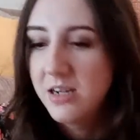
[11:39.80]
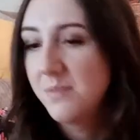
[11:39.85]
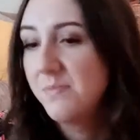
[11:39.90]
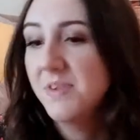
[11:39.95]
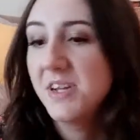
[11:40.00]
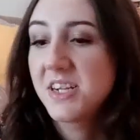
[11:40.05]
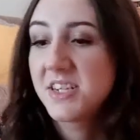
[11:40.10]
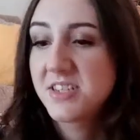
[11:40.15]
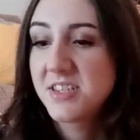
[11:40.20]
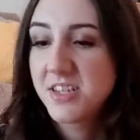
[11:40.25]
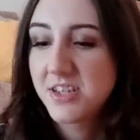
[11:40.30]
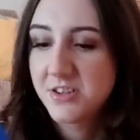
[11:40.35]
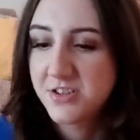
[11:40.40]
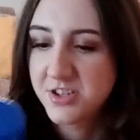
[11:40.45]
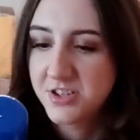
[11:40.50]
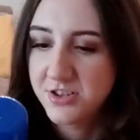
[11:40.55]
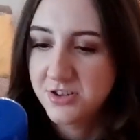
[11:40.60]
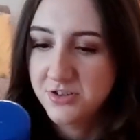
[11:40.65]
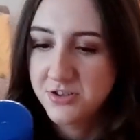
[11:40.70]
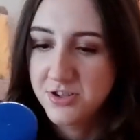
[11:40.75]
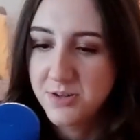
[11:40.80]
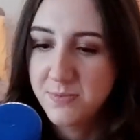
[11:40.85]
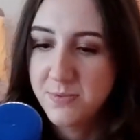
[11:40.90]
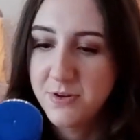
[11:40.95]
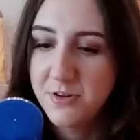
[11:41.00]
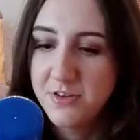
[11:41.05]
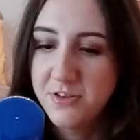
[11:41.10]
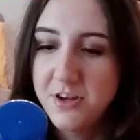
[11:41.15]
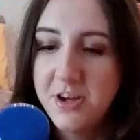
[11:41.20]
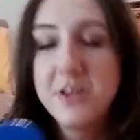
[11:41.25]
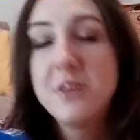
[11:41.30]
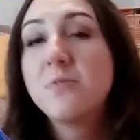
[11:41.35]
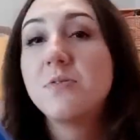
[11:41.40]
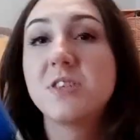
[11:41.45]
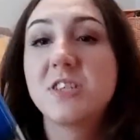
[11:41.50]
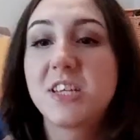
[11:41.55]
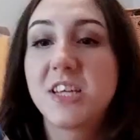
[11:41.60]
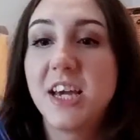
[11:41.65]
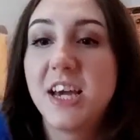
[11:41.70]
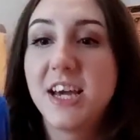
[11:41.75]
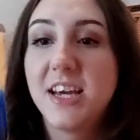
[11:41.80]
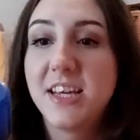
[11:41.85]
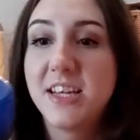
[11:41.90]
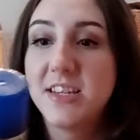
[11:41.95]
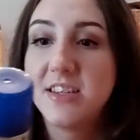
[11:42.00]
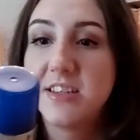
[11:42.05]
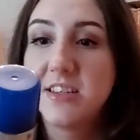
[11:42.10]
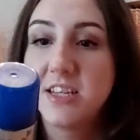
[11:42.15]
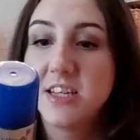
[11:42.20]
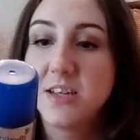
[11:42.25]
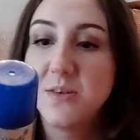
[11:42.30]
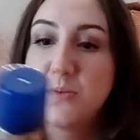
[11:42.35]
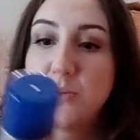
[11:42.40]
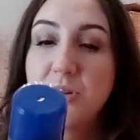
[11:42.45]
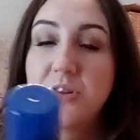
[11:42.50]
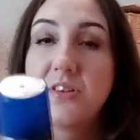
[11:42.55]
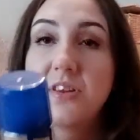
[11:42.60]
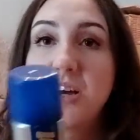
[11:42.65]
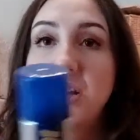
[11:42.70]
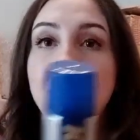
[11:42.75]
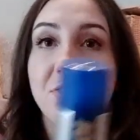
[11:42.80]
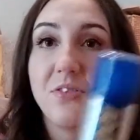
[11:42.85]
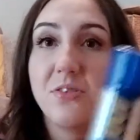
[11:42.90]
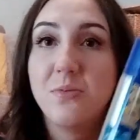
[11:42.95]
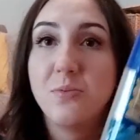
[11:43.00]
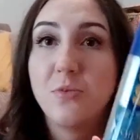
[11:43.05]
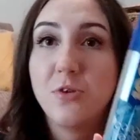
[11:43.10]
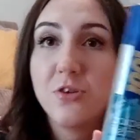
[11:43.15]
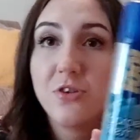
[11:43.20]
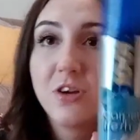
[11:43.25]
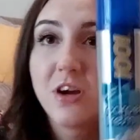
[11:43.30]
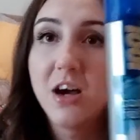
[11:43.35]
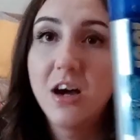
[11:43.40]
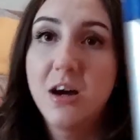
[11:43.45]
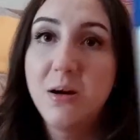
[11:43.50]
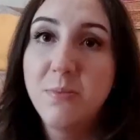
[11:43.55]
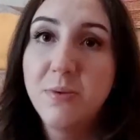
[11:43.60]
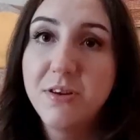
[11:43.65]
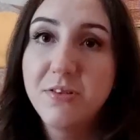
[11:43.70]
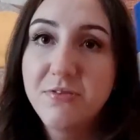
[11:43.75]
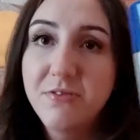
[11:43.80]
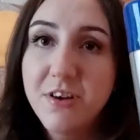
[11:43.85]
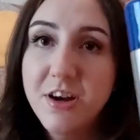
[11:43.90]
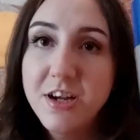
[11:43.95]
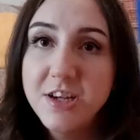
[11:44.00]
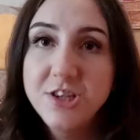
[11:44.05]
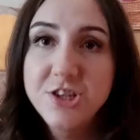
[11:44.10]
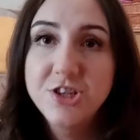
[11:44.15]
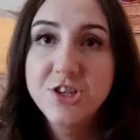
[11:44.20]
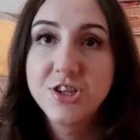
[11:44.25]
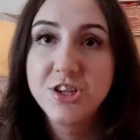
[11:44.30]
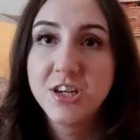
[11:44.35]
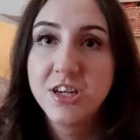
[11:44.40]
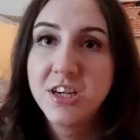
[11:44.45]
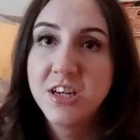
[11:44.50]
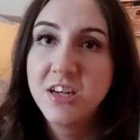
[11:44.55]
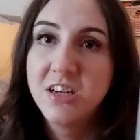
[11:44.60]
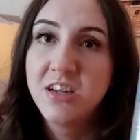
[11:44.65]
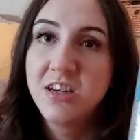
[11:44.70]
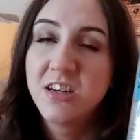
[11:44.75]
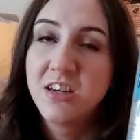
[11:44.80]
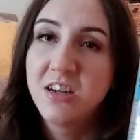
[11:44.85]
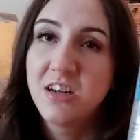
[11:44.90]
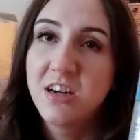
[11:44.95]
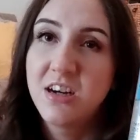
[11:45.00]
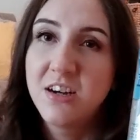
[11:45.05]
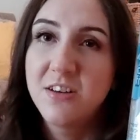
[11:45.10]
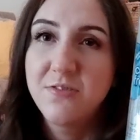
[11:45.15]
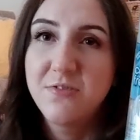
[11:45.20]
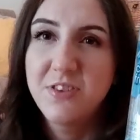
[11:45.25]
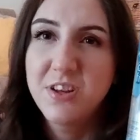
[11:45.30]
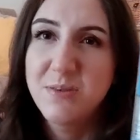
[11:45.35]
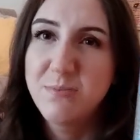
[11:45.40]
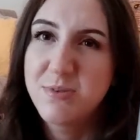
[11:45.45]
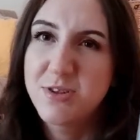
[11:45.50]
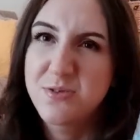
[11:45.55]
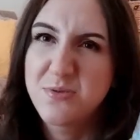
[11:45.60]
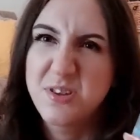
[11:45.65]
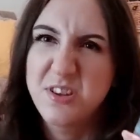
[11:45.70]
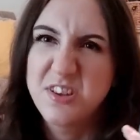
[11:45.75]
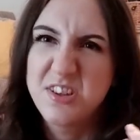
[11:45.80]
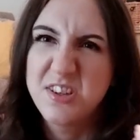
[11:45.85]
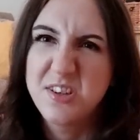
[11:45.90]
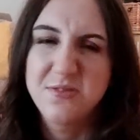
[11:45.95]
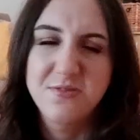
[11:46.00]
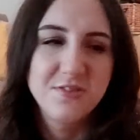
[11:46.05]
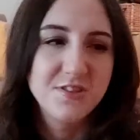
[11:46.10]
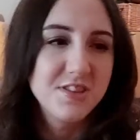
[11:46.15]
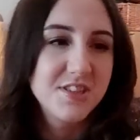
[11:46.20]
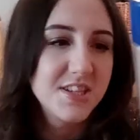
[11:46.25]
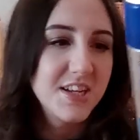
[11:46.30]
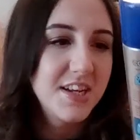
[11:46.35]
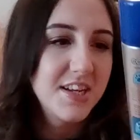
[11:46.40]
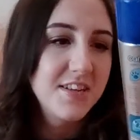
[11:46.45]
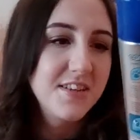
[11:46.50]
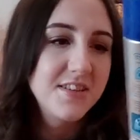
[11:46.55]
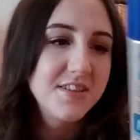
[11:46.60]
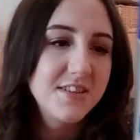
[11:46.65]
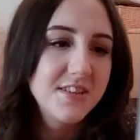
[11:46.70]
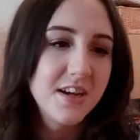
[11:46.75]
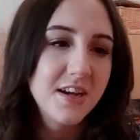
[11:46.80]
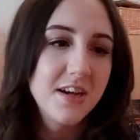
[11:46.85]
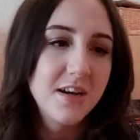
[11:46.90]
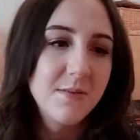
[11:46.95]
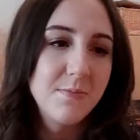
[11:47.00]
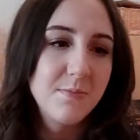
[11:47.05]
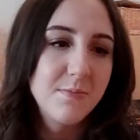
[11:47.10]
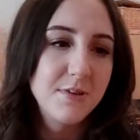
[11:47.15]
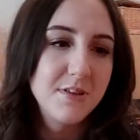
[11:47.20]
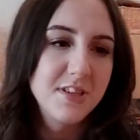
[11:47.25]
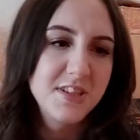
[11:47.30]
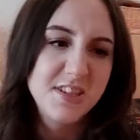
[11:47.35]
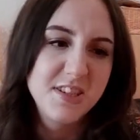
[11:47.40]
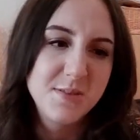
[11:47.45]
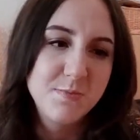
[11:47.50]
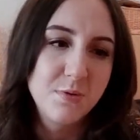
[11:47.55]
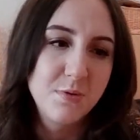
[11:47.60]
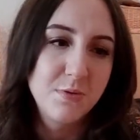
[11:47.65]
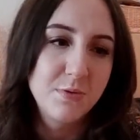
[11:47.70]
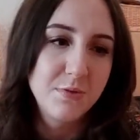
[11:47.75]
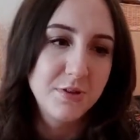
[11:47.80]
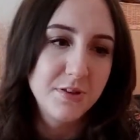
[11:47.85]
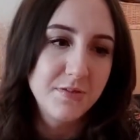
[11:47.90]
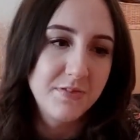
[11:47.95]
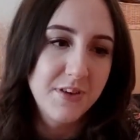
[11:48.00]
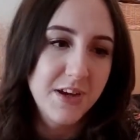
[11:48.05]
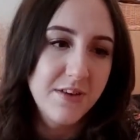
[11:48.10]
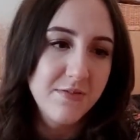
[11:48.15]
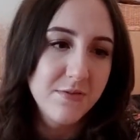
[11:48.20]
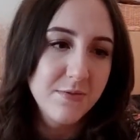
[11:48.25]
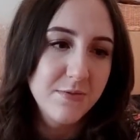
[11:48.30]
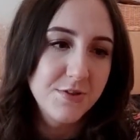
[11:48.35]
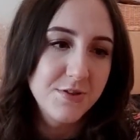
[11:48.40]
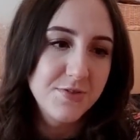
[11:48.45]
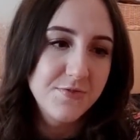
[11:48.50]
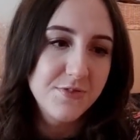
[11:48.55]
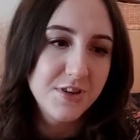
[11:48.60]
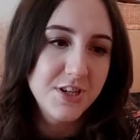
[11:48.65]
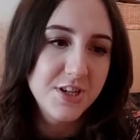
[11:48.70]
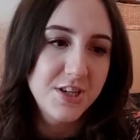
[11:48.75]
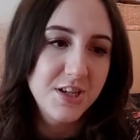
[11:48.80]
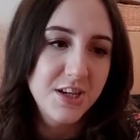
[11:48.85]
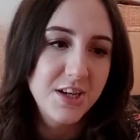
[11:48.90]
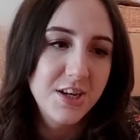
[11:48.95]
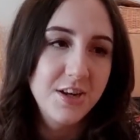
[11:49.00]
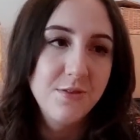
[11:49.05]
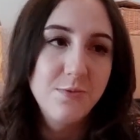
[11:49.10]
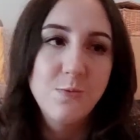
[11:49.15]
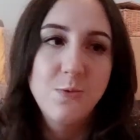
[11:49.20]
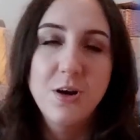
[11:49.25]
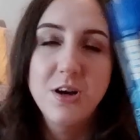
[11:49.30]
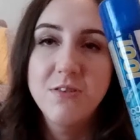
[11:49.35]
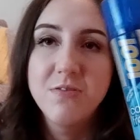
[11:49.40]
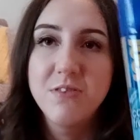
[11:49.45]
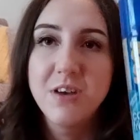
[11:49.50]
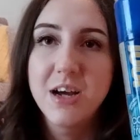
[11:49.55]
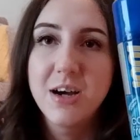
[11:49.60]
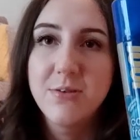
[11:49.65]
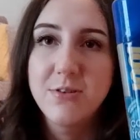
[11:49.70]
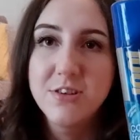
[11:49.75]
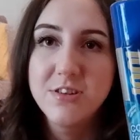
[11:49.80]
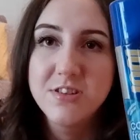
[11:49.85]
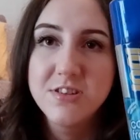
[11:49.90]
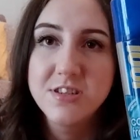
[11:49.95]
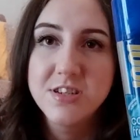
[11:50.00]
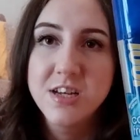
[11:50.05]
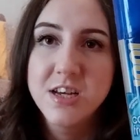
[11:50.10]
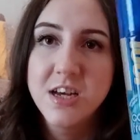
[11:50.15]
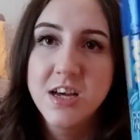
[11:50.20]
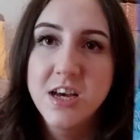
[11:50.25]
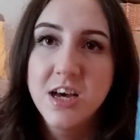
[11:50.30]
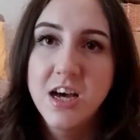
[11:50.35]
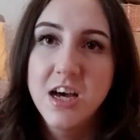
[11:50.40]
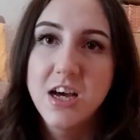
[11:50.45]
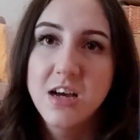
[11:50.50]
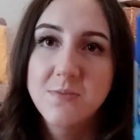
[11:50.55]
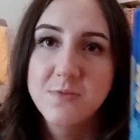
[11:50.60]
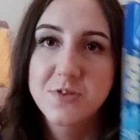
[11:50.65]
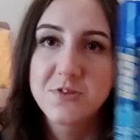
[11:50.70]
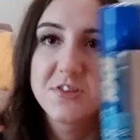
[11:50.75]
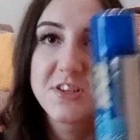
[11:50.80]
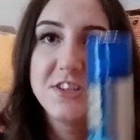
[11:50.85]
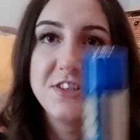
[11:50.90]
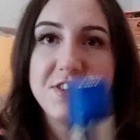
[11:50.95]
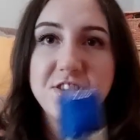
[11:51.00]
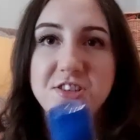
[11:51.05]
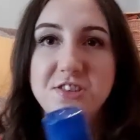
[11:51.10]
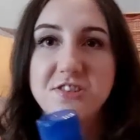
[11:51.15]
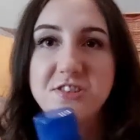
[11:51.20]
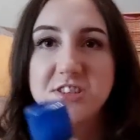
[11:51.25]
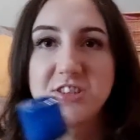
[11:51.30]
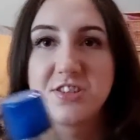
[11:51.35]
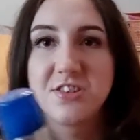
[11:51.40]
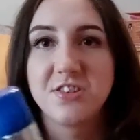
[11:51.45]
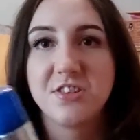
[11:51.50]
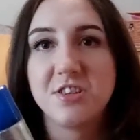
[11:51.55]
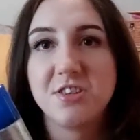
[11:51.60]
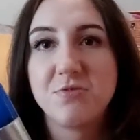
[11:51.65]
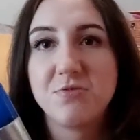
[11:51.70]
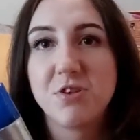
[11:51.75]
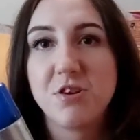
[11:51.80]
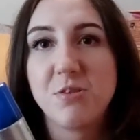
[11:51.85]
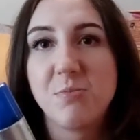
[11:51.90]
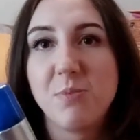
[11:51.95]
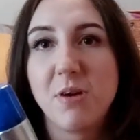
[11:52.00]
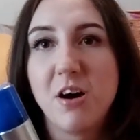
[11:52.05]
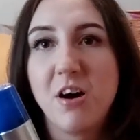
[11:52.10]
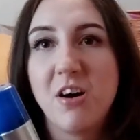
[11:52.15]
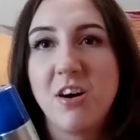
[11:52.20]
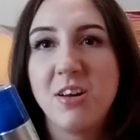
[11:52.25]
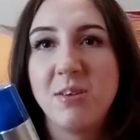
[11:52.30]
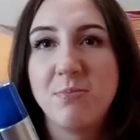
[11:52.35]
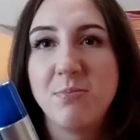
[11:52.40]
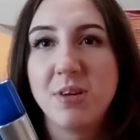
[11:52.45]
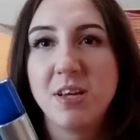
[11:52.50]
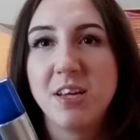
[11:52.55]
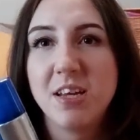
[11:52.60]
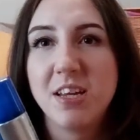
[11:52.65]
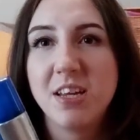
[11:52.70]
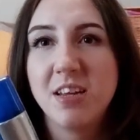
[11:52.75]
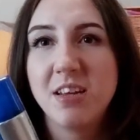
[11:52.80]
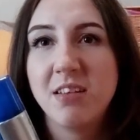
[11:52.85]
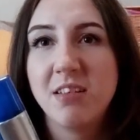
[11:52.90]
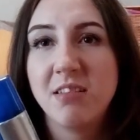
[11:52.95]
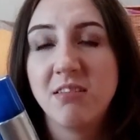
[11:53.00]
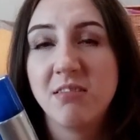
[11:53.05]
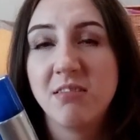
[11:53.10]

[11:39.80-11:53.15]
Next thing I stocked up on that I always get is the 1001 Carpet Fresh. I flip between the different scents, but this is probably one of the favourite ones, Fresh Linen and White Flowers. So I tend to use this on this rug behind me,